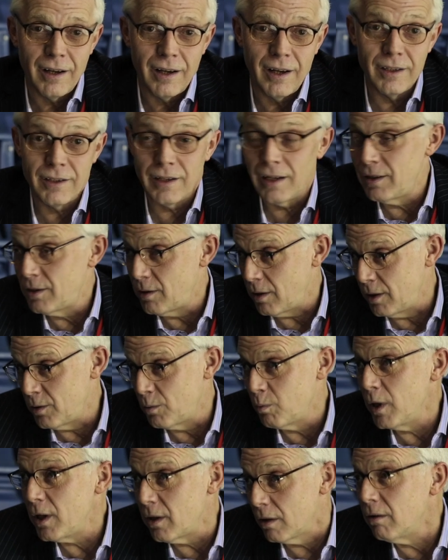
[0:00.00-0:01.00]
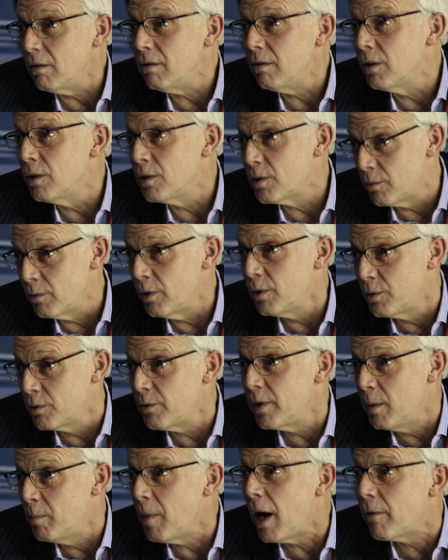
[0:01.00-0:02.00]
his widow, who's
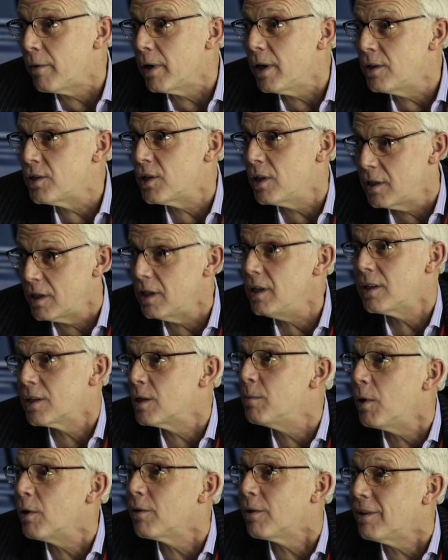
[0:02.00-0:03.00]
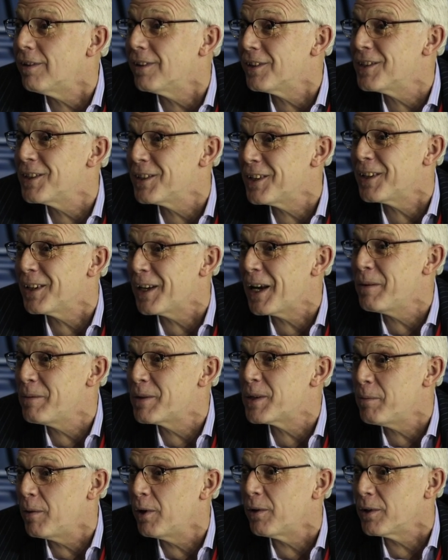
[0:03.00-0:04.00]
remarried, she's here tomorrow. She's at the game
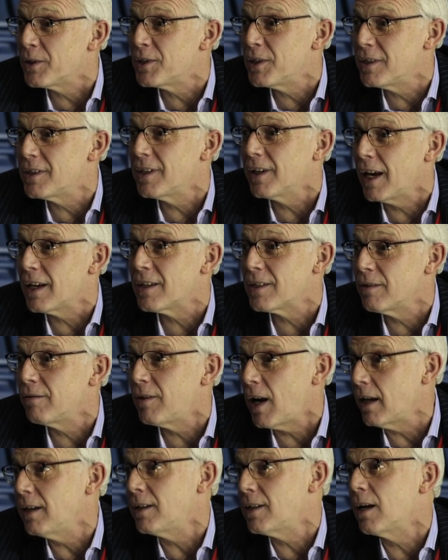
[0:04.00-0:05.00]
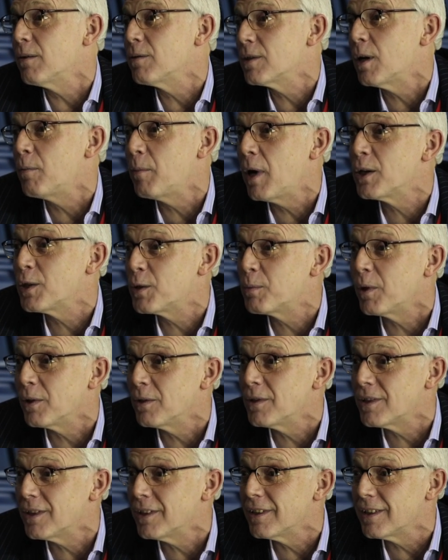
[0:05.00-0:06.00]
tomorrow. She's the guest of Lighthouse, our match
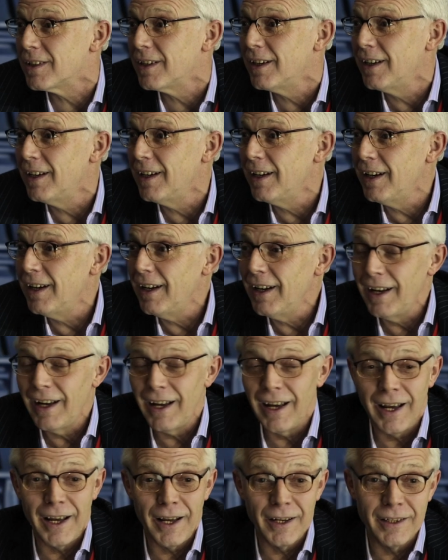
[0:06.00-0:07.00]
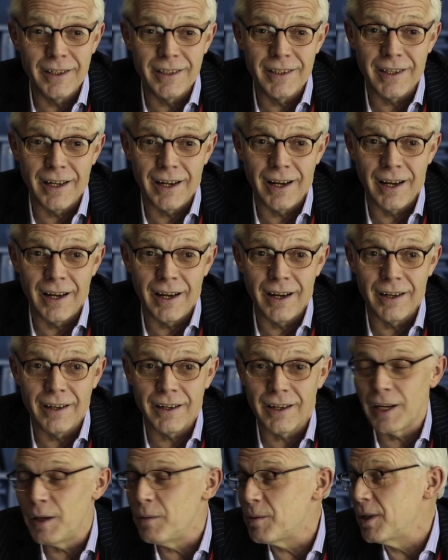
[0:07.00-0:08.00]
sponsors, and
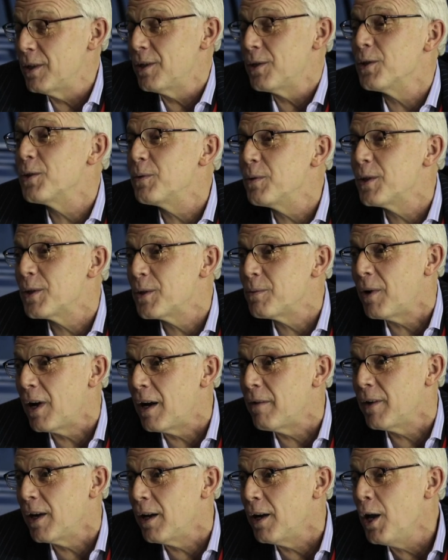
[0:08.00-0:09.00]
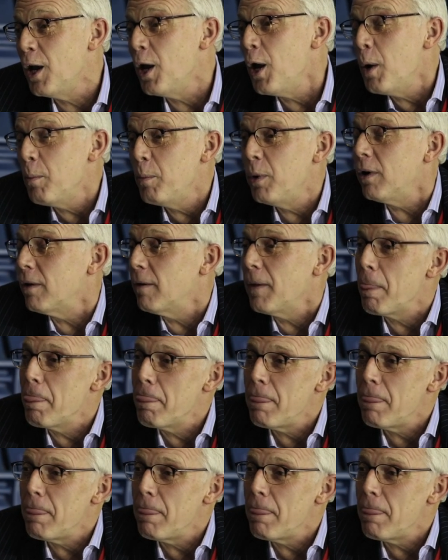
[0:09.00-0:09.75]
keeps in touch with us and what have you. But